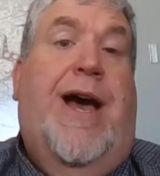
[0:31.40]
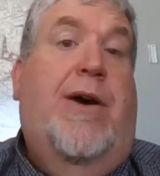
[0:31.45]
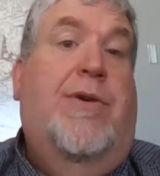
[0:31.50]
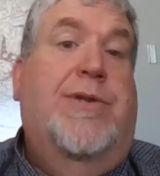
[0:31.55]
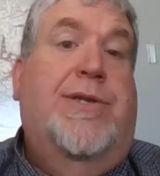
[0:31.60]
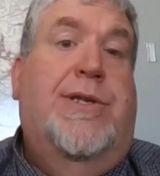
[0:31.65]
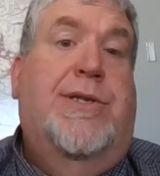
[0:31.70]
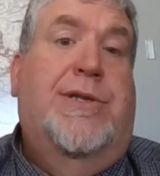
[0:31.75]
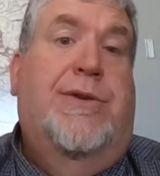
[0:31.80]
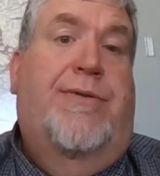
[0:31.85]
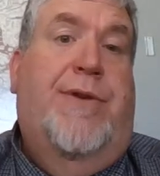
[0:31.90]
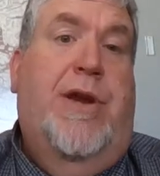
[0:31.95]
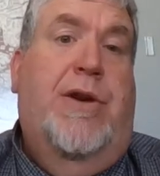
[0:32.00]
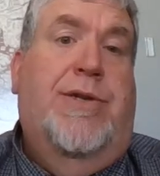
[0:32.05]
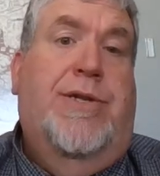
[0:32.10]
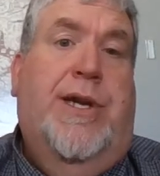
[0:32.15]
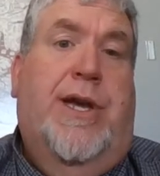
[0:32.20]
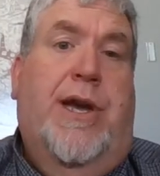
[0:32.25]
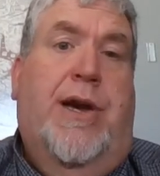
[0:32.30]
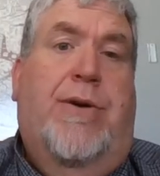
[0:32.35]
thousands of
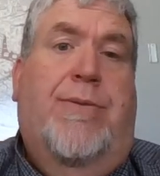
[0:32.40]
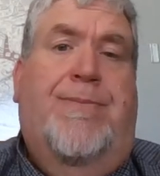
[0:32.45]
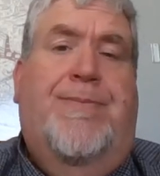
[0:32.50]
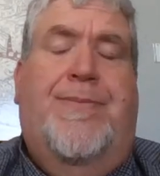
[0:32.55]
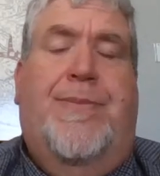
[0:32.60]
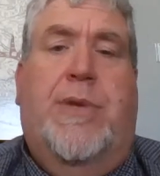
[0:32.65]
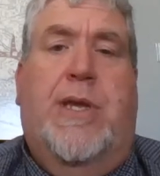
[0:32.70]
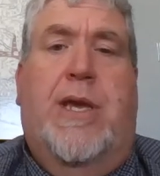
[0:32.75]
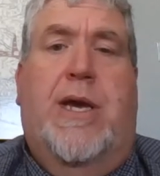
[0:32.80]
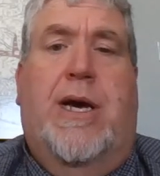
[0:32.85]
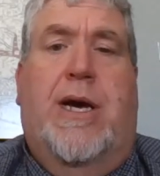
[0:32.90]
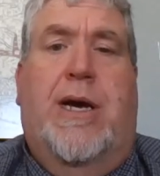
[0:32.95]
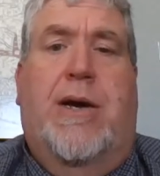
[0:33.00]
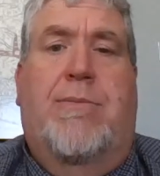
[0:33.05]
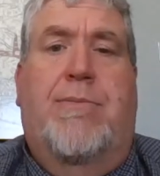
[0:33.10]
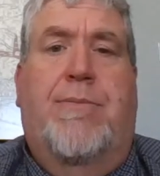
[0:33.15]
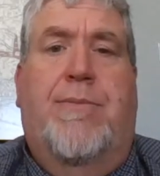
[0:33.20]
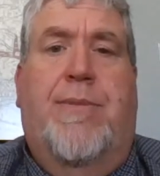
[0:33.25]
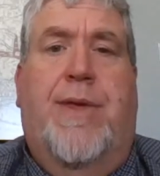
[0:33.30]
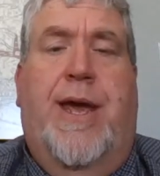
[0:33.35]
years ago,
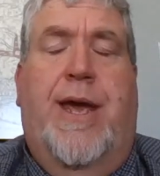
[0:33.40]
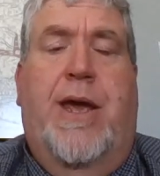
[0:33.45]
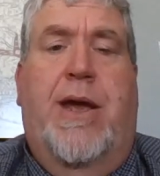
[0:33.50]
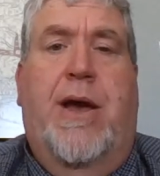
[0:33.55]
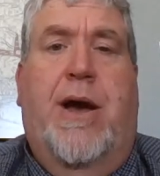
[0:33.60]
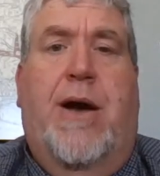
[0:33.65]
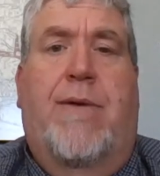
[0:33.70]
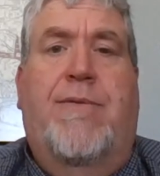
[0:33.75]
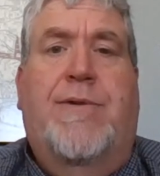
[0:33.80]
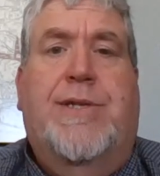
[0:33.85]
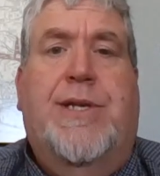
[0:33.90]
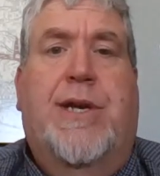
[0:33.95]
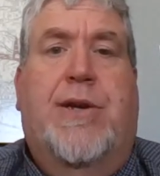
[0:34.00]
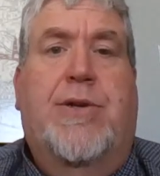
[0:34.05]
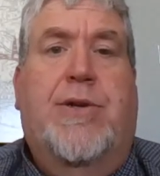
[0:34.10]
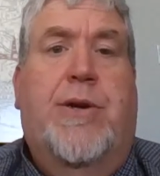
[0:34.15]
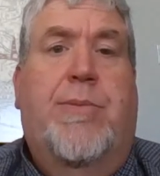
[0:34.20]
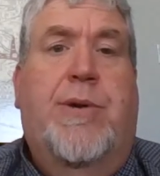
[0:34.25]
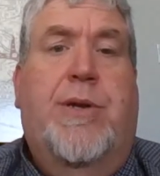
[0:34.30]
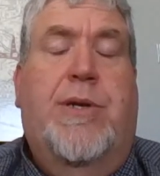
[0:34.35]
they obviously
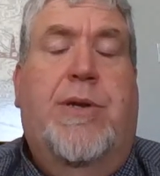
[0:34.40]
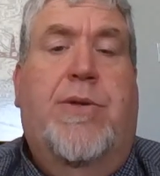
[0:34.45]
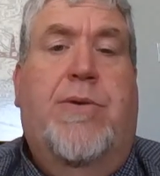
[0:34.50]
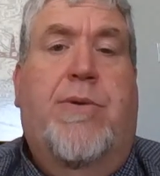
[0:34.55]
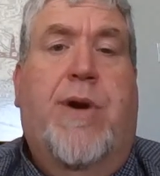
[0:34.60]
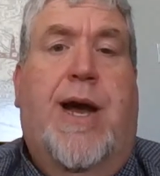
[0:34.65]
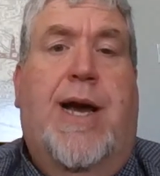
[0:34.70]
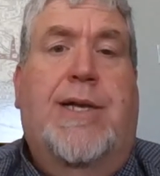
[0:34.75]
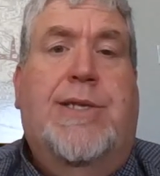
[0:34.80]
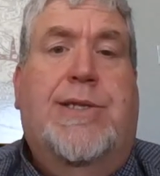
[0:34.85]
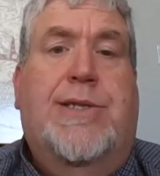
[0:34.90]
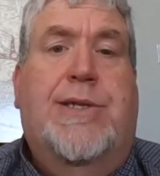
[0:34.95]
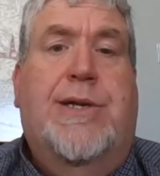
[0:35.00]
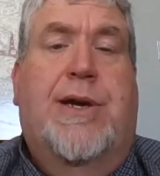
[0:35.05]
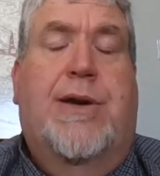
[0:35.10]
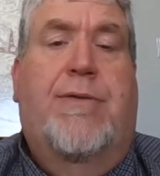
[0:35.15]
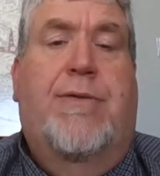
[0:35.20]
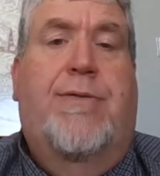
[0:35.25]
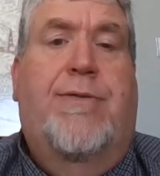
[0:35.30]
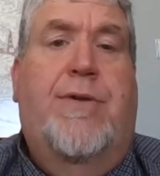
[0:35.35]
contribute to the rise
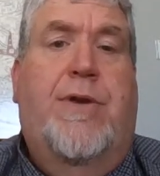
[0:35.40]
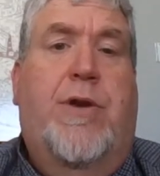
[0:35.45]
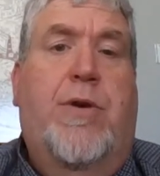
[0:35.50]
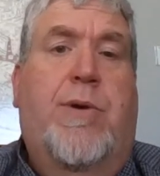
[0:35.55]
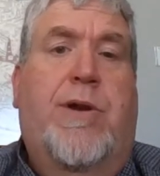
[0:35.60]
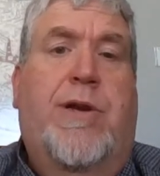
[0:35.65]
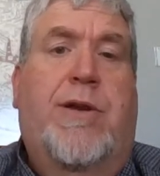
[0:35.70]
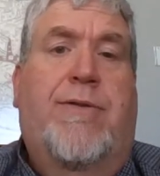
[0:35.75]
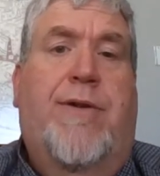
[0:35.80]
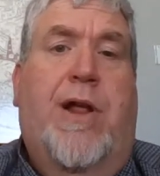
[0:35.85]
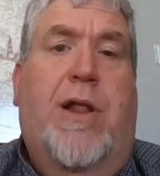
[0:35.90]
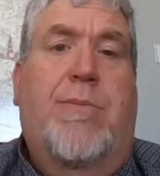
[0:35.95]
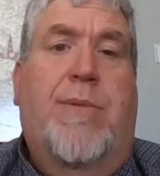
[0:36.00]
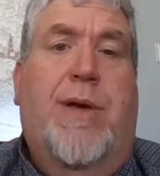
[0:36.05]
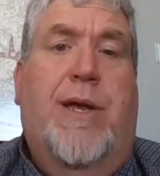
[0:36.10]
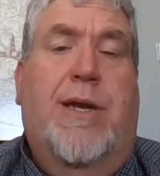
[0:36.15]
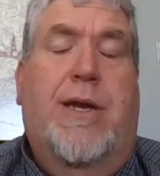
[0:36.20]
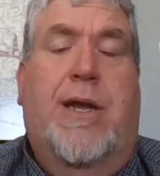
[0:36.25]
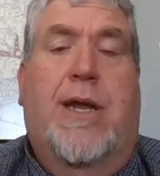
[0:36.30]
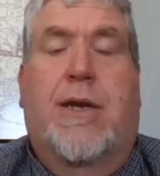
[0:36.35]
of human
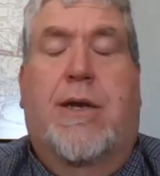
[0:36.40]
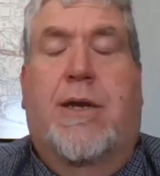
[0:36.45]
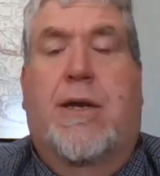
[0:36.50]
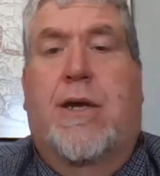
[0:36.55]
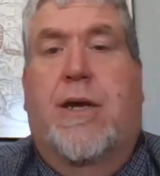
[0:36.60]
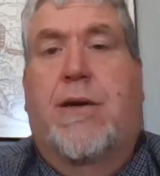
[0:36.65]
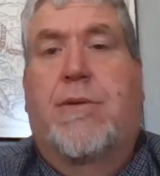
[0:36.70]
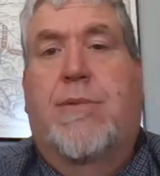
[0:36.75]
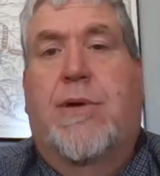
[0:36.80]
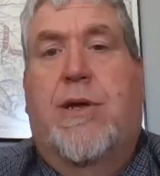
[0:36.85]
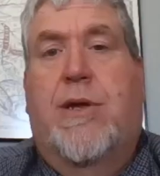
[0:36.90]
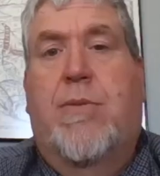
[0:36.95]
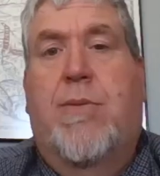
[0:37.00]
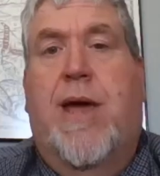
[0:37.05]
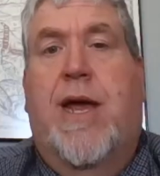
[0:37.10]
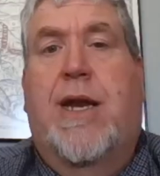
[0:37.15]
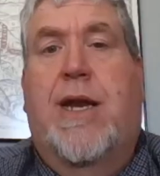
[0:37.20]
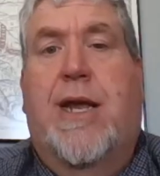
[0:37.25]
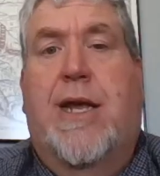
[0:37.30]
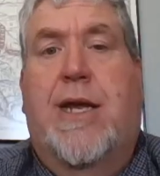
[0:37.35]
development and
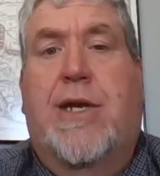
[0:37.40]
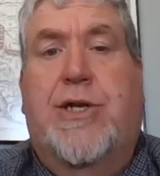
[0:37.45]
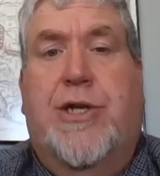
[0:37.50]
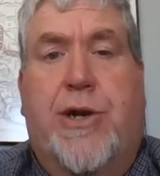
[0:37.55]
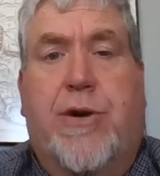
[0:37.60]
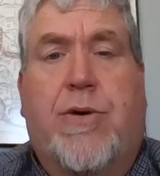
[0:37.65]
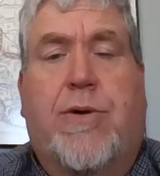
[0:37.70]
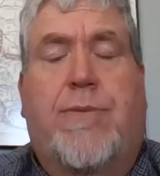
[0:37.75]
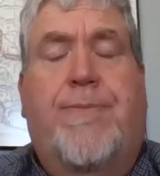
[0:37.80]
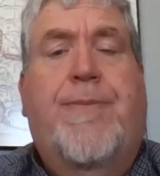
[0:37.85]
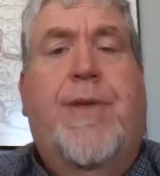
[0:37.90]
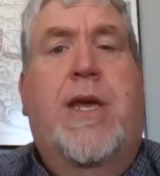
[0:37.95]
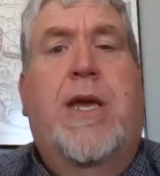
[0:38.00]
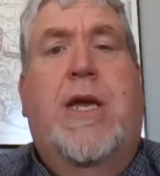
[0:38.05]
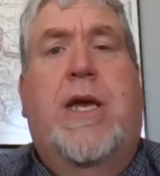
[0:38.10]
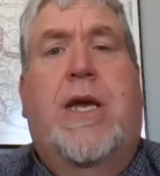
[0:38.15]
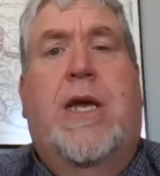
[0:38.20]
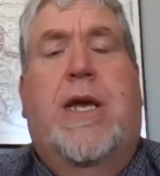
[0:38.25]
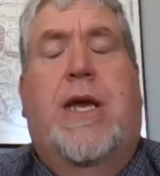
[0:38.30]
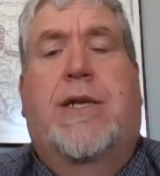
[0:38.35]
humanity in general.
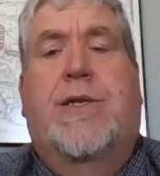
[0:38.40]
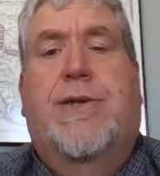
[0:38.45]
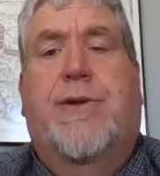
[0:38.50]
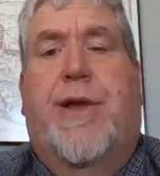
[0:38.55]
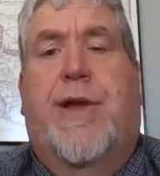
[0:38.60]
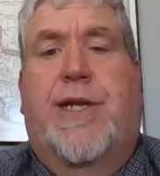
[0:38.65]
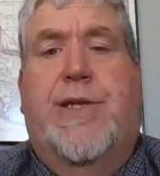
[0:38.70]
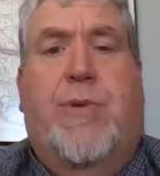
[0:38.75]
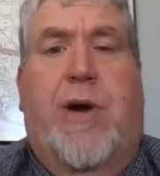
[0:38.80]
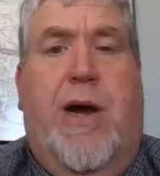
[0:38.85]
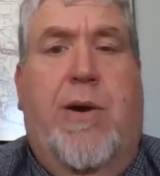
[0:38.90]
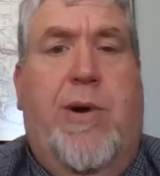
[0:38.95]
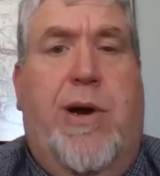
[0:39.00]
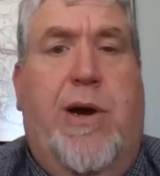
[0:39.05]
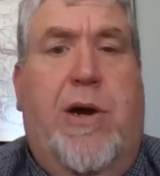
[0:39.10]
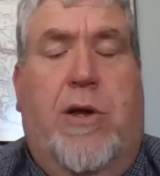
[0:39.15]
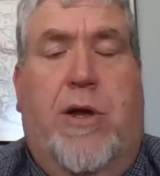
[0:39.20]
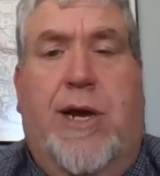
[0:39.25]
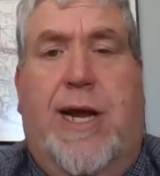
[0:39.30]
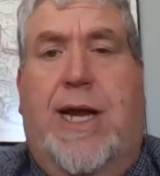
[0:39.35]
And so that's why we
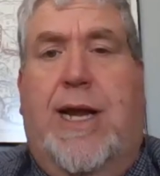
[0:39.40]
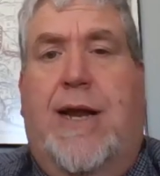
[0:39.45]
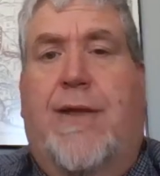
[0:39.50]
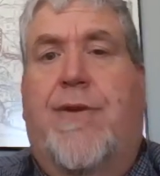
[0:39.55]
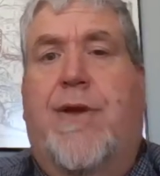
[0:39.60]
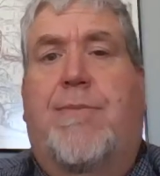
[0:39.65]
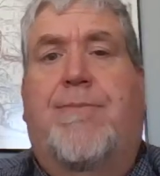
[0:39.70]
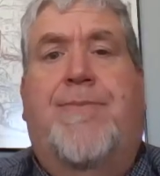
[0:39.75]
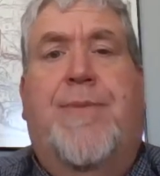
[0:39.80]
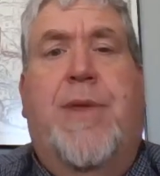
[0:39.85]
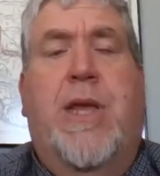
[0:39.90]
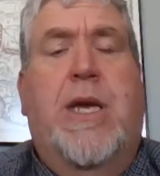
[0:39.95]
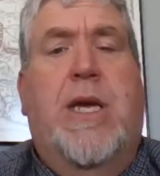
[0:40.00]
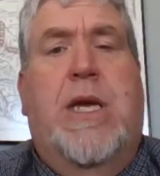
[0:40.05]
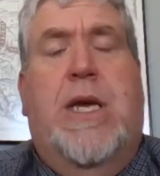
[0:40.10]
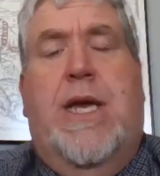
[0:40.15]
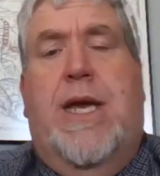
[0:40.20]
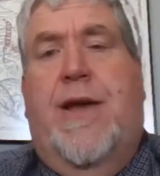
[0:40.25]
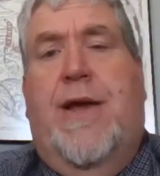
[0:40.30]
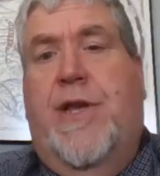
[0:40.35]
are looking at them.
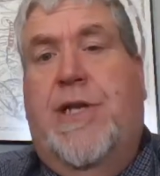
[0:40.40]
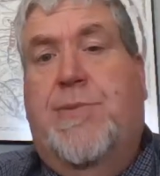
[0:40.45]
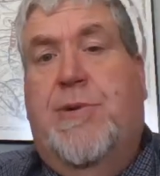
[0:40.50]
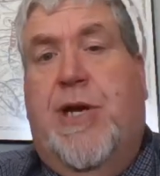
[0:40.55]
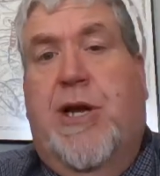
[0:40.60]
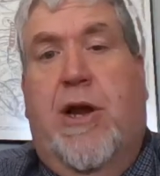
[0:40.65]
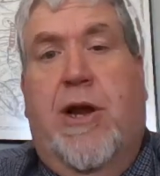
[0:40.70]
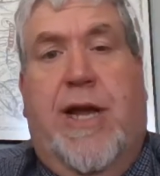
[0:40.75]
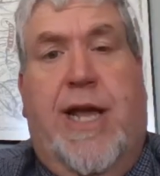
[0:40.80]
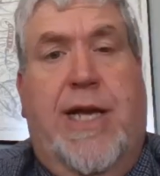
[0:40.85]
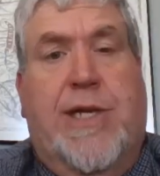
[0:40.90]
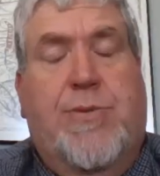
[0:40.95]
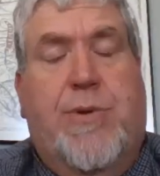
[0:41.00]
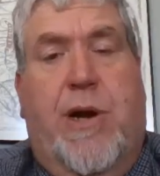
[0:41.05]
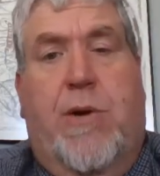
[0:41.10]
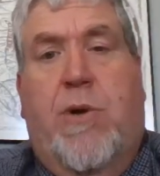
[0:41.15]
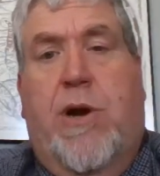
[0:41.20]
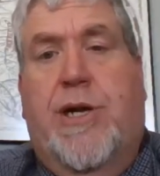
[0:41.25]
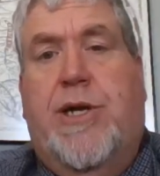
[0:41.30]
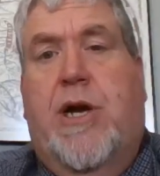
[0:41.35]
In this particular case,
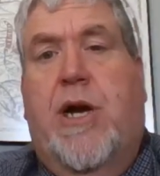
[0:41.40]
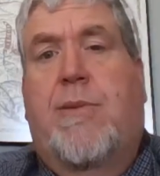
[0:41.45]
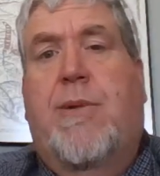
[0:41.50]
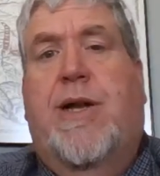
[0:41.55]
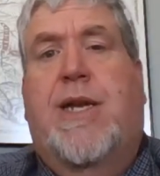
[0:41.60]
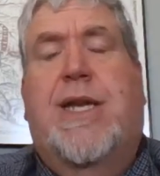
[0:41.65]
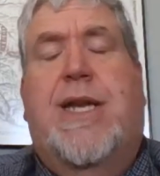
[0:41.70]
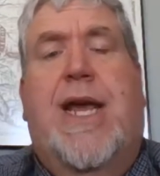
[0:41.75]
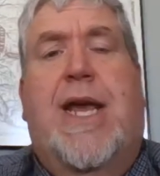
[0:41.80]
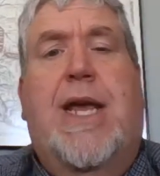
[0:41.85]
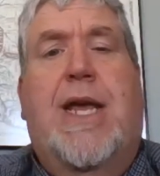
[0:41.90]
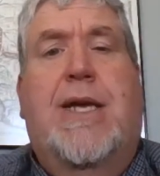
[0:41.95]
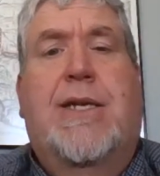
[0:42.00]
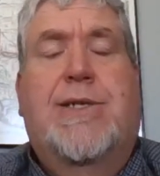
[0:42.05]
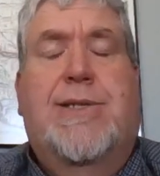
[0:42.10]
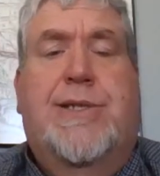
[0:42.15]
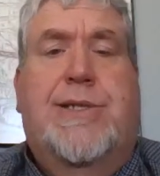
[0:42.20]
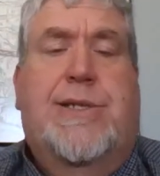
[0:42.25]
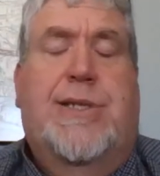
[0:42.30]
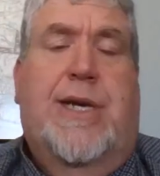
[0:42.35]
what I want to talk about today
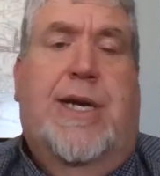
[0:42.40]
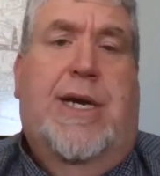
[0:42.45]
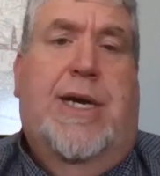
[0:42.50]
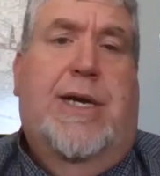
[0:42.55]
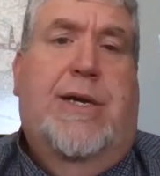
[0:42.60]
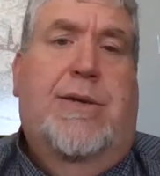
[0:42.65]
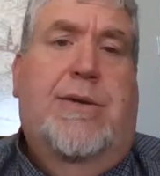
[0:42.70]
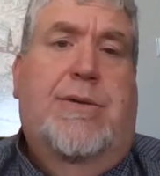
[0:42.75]
is